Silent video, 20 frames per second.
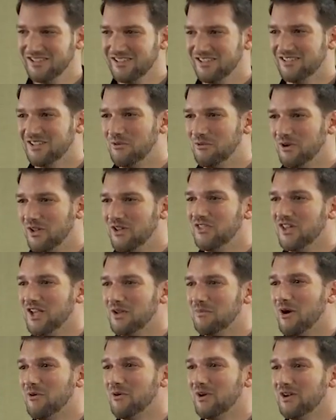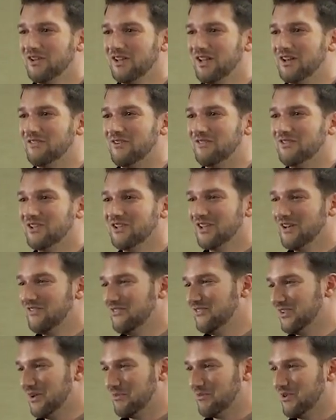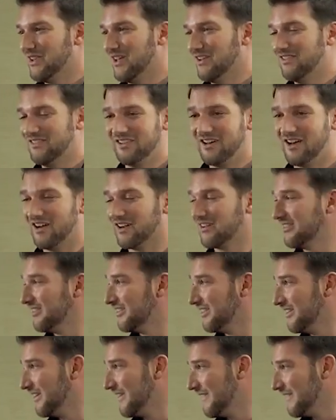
So really think about where you live. If you live somewhere that sucks,